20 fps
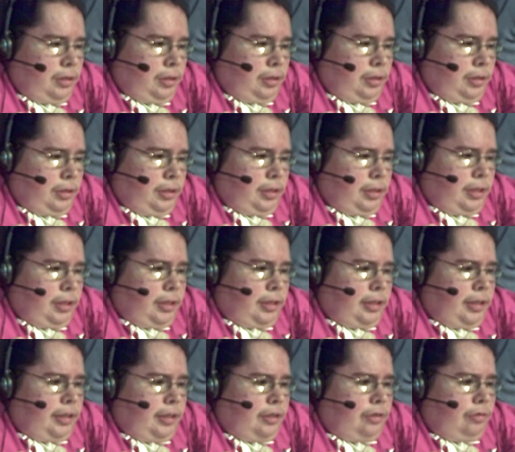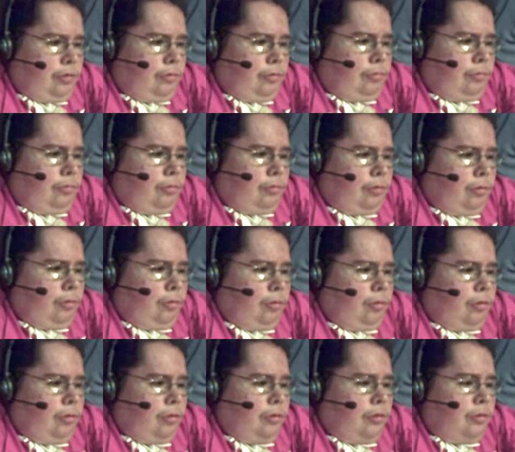he has no
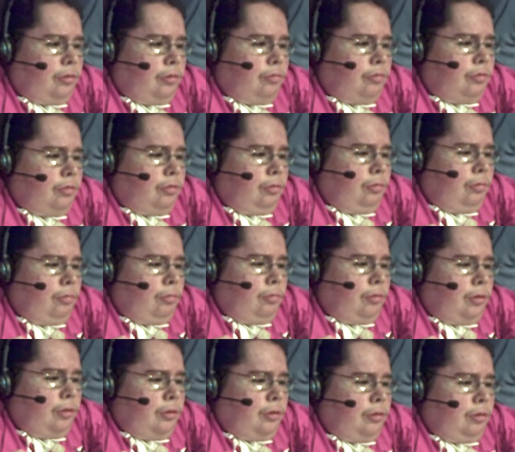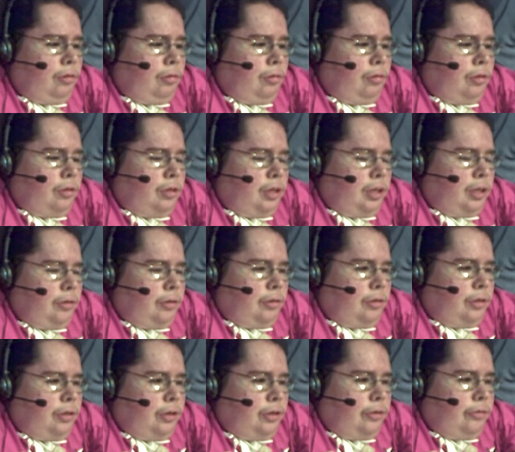heart, no soul, and all this kind of
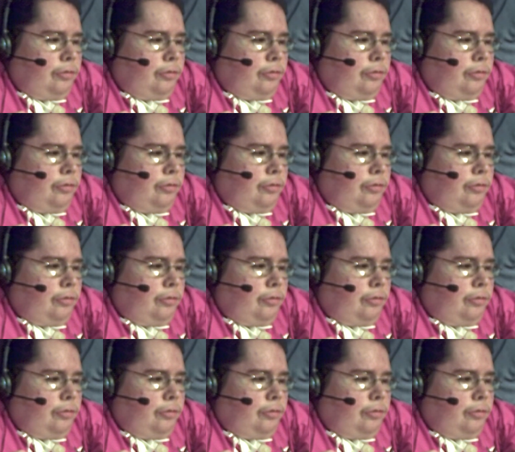stuff.